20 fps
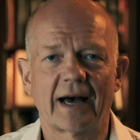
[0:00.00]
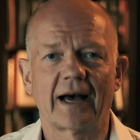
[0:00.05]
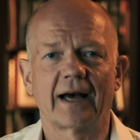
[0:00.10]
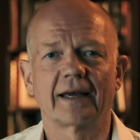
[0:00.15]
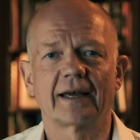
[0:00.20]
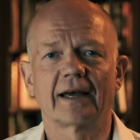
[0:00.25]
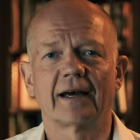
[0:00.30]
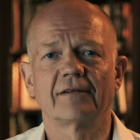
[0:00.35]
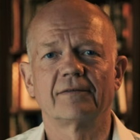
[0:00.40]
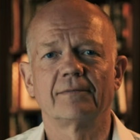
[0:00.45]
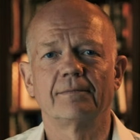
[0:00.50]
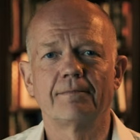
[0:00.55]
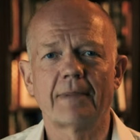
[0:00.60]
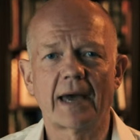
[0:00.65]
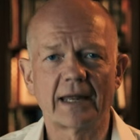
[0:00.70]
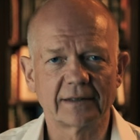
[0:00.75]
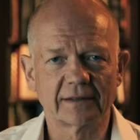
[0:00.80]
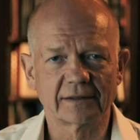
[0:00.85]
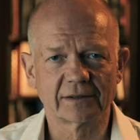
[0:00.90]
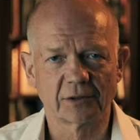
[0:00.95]
I have
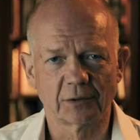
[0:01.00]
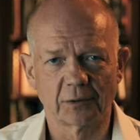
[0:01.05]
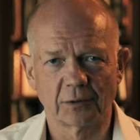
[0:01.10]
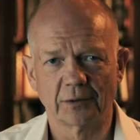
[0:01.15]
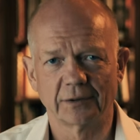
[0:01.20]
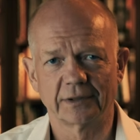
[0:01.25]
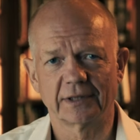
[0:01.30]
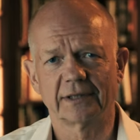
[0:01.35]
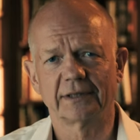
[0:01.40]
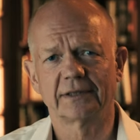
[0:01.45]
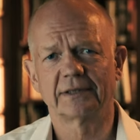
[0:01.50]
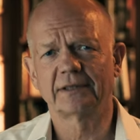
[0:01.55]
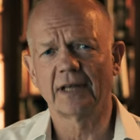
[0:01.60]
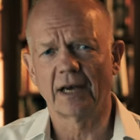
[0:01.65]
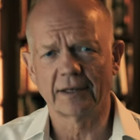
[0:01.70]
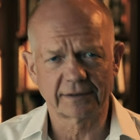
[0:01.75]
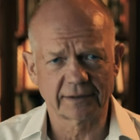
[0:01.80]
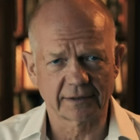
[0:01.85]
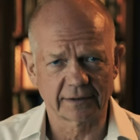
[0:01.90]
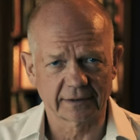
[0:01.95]
mentored
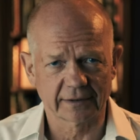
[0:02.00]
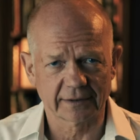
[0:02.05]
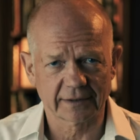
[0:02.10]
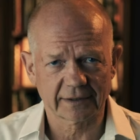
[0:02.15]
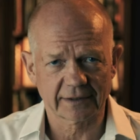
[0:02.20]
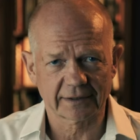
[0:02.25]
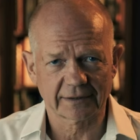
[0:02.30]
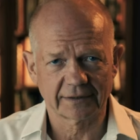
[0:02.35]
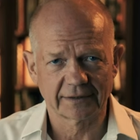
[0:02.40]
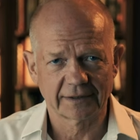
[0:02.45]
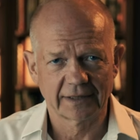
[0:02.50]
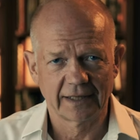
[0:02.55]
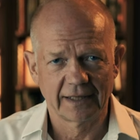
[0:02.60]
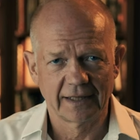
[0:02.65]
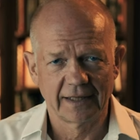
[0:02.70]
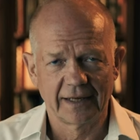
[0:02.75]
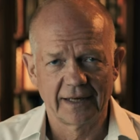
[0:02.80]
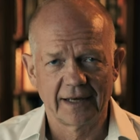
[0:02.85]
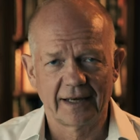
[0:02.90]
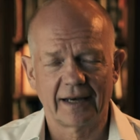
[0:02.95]
dozens.
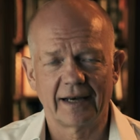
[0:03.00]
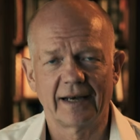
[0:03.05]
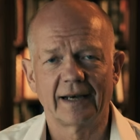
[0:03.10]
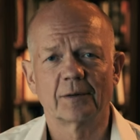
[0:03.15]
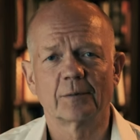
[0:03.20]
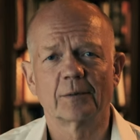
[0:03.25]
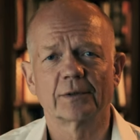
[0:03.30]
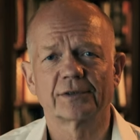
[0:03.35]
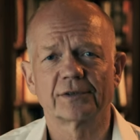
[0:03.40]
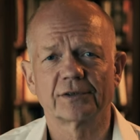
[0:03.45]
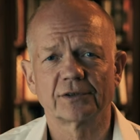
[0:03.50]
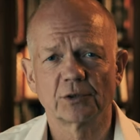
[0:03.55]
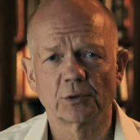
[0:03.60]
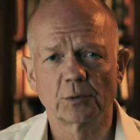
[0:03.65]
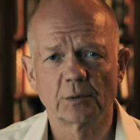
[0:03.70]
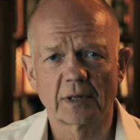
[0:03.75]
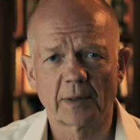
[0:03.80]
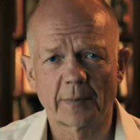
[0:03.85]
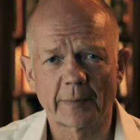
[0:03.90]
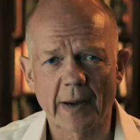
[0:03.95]
It was
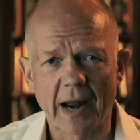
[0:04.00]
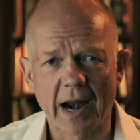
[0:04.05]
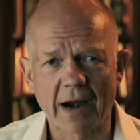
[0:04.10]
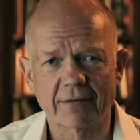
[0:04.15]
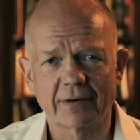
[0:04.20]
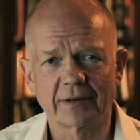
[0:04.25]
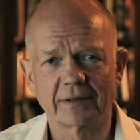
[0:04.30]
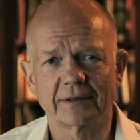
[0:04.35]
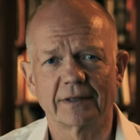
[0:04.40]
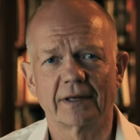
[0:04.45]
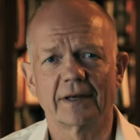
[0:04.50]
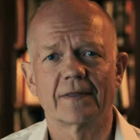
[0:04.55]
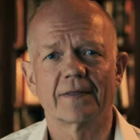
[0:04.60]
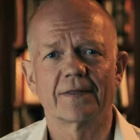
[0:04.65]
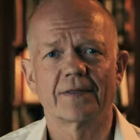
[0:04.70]
soon apparent that